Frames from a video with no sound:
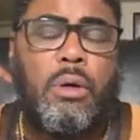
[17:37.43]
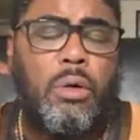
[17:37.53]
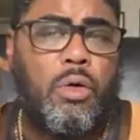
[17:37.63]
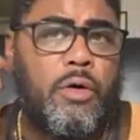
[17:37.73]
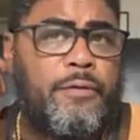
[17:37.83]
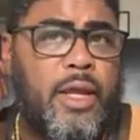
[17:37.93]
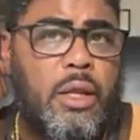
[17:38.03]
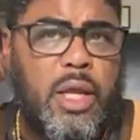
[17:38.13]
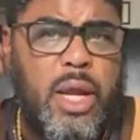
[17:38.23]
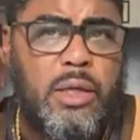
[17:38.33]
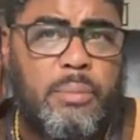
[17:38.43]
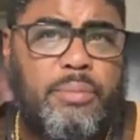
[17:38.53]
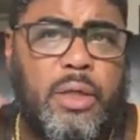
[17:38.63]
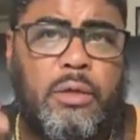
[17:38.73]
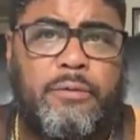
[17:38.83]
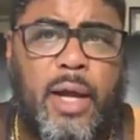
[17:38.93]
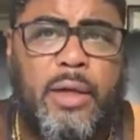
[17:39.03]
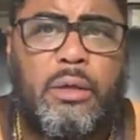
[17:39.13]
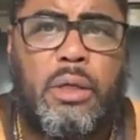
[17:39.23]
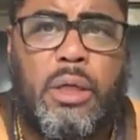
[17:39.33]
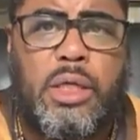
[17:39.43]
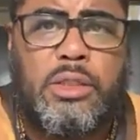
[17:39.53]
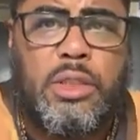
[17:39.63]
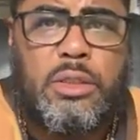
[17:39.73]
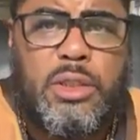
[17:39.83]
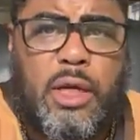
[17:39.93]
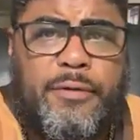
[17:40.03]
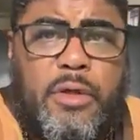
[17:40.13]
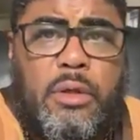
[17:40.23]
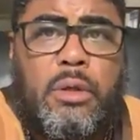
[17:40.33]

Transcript: or if a kingdom be divided against itself,